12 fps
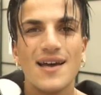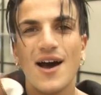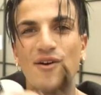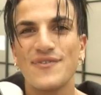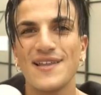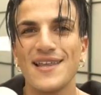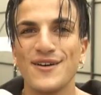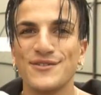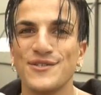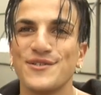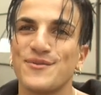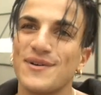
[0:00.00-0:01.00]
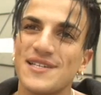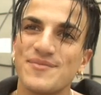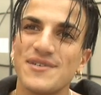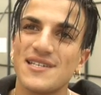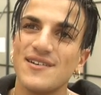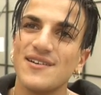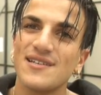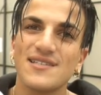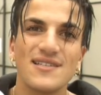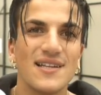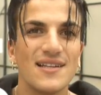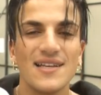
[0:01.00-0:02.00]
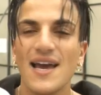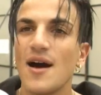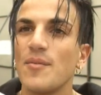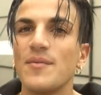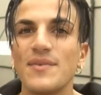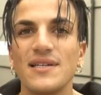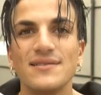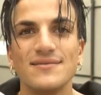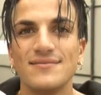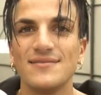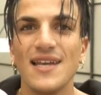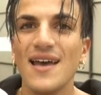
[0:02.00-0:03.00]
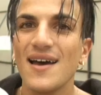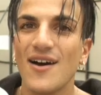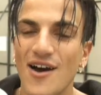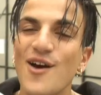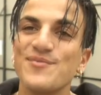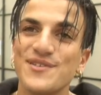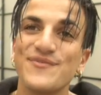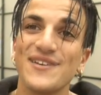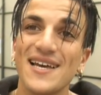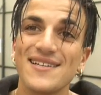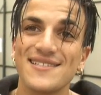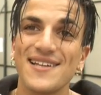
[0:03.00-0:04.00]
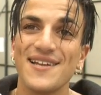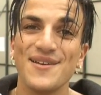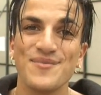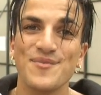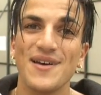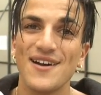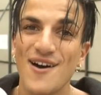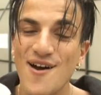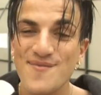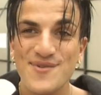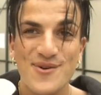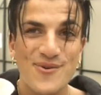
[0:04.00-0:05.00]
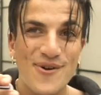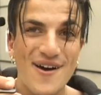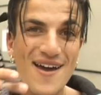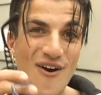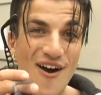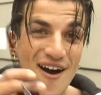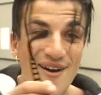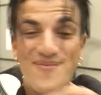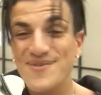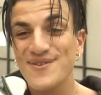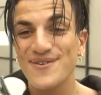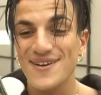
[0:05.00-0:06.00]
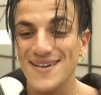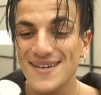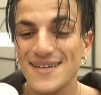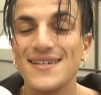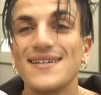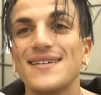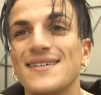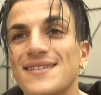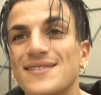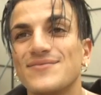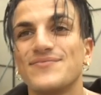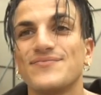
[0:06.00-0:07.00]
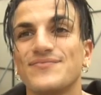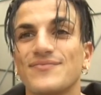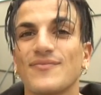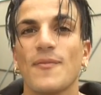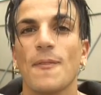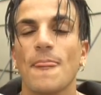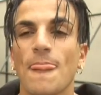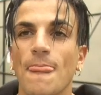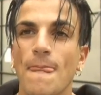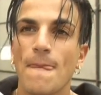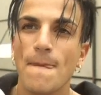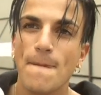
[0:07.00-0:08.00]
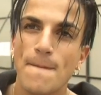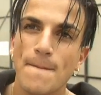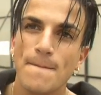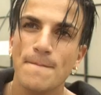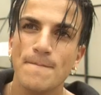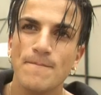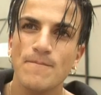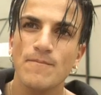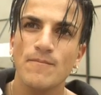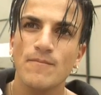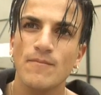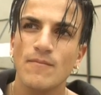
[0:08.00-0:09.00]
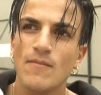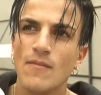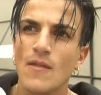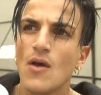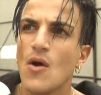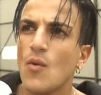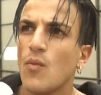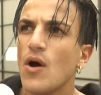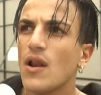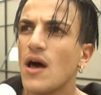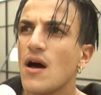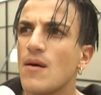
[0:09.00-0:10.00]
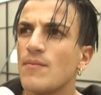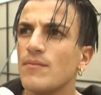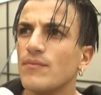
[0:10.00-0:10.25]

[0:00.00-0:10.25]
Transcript: Hopefully that'll do as well as Mysterious, and then the album, and yeah, I hope to fill out stadiums, mate. I hope you're right. I hope you're right. How long do you think it's going to be before you're top builder one of these things? Well, I